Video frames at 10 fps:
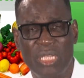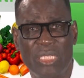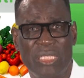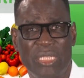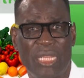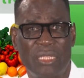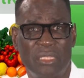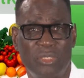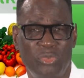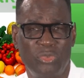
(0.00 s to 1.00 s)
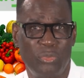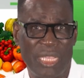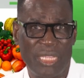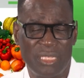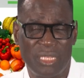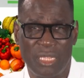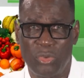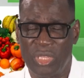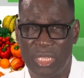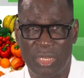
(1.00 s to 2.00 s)
that you might say,
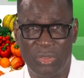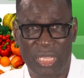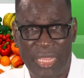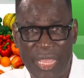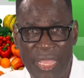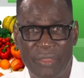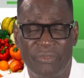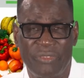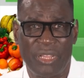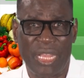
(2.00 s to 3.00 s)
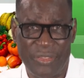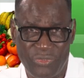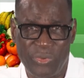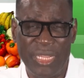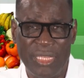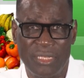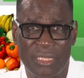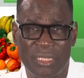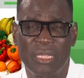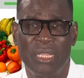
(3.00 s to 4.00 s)
okay, look, I have
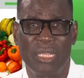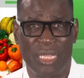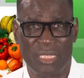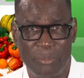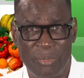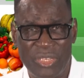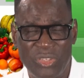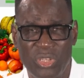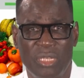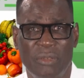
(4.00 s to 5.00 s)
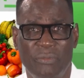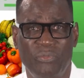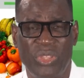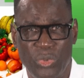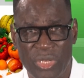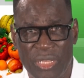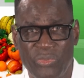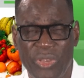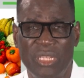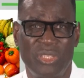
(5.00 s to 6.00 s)
arthritis. As I mentioned, the word
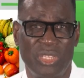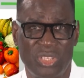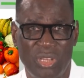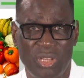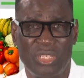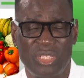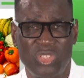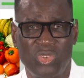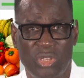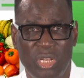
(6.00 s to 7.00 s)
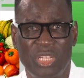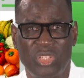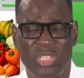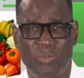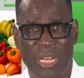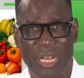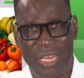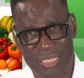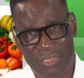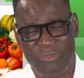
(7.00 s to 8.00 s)
arthritis should not just be
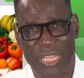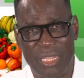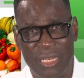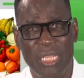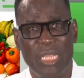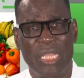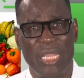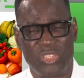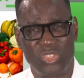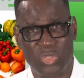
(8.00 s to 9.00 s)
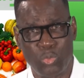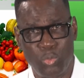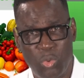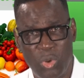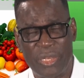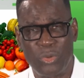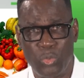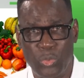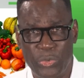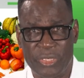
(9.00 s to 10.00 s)
classified as just one
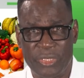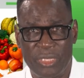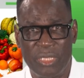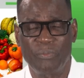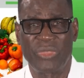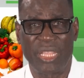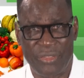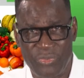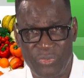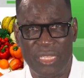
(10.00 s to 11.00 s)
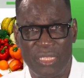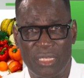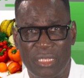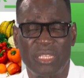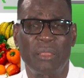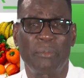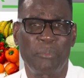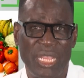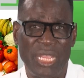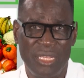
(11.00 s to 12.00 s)
word, arthritis. There are
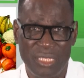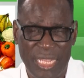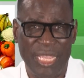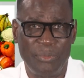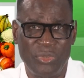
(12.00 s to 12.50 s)
many types,